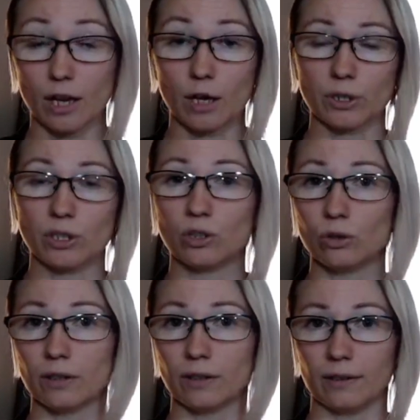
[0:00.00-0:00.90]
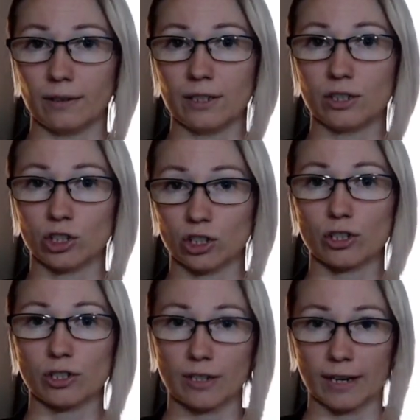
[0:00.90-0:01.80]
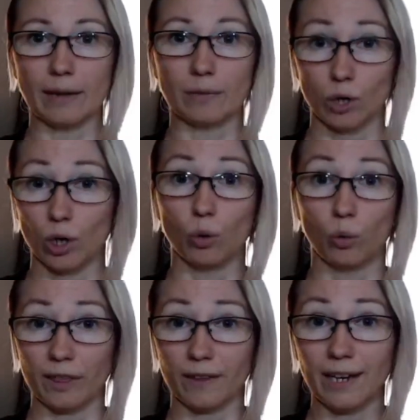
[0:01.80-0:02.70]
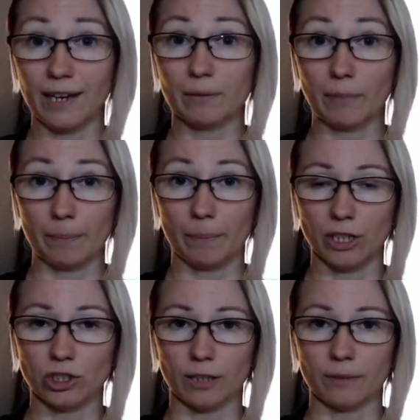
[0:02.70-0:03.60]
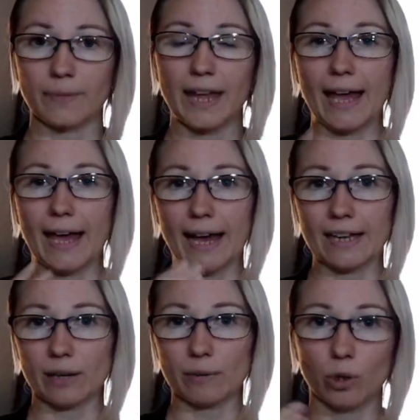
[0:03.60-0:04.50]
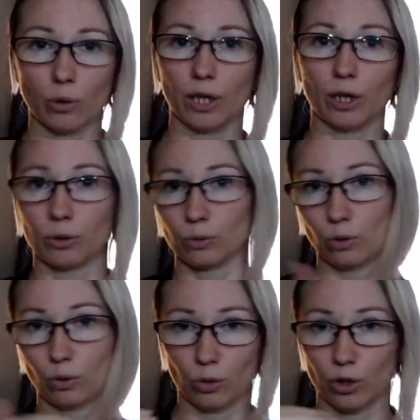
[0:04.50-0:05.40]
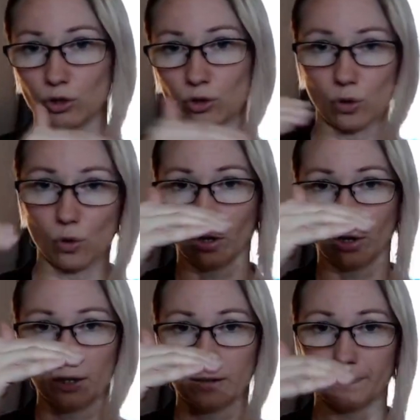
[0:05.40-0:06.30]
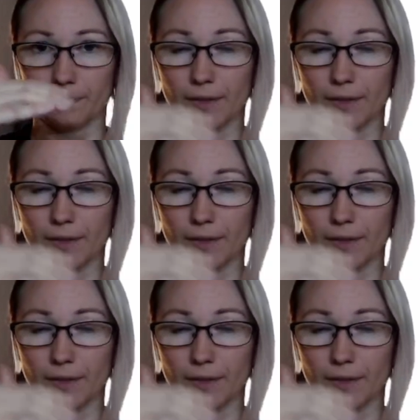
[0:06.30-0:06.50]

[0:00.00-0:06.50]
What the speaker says: but 2, it ensures that I'm within my budget. As I'm going through the store,